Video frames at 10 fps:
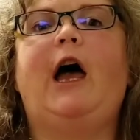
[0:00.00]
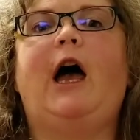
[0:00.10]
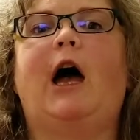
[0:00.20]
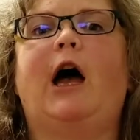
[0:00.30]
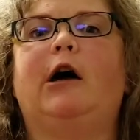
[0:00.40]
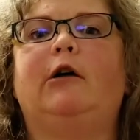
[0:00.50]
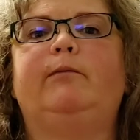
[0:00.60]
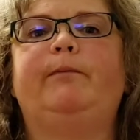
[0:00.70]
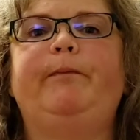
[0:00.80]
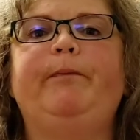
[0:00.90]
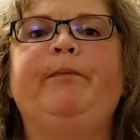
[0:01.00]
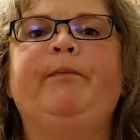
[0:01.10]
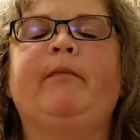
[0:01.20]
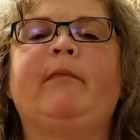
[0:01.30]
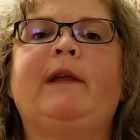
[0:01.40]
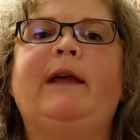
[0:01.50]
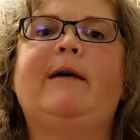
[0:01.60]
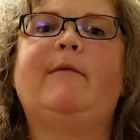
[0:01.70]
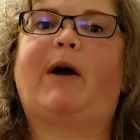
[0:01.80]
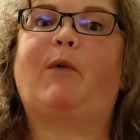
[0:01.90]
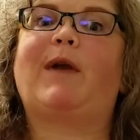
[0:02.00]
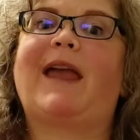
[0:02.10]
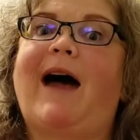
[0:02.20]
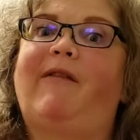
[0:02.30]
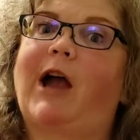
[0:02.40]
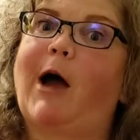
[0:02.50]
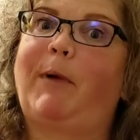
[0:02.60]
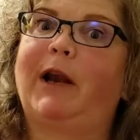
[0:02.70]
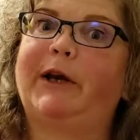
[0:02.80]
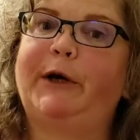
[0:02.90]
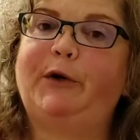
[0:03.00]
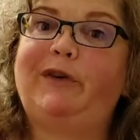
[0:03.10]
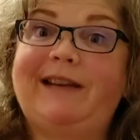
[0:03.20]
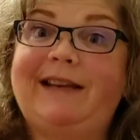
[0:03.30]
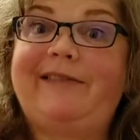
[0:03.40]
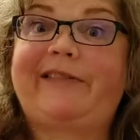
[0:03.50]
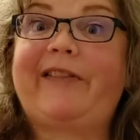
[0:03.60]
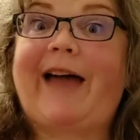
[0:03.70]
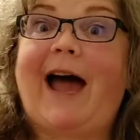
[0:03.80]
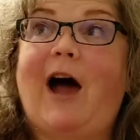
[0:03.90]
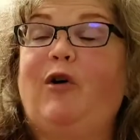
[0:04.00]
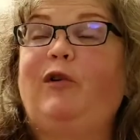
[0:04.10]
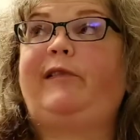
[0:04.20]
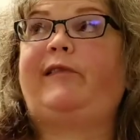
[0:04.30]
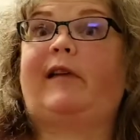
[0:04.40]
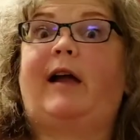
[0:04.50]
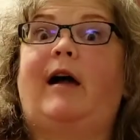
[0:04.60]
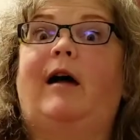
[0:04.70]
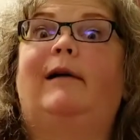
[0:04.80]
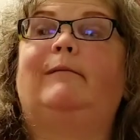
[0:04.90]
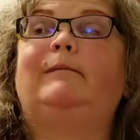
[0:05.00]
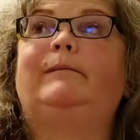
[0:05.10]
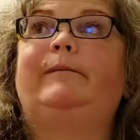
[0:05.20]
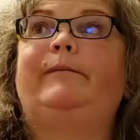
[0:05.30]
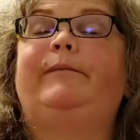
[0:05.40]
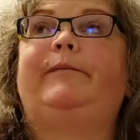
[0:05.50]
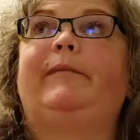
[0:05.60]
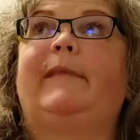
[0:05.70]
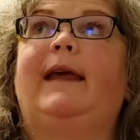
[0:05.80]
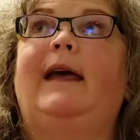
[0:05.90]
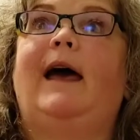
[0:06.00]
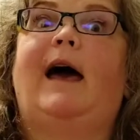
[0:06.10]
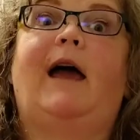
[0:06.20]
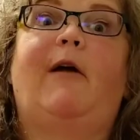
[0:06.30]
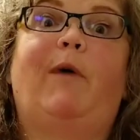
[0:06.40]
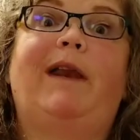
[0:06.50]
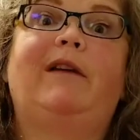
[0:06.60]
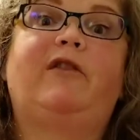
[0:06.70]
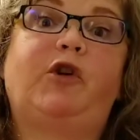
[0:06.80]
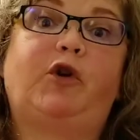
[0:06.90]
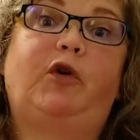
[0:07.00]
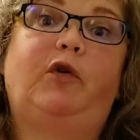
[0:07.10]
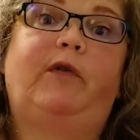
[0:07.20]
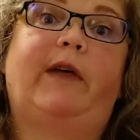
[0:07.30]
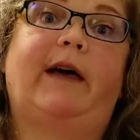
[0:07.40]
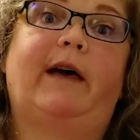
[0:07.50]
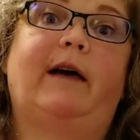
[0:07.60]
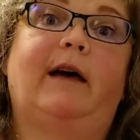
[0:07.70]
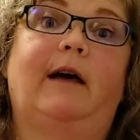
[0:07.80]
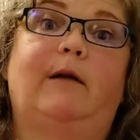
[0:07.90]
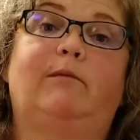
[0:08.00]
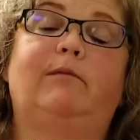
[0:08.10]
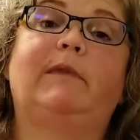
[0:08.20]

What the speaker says: But we have a couple of new teas in the house. I went to the